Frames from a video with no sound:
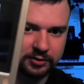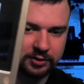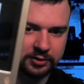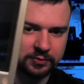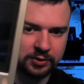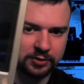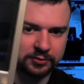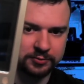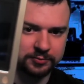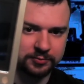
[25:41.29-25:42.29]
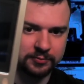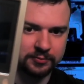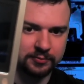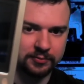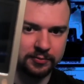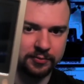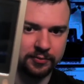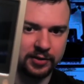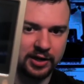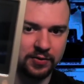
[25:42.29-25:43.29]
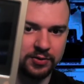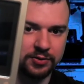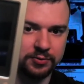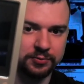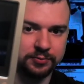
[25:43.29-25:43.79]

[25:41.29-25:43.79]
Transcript: Hello world, how are you?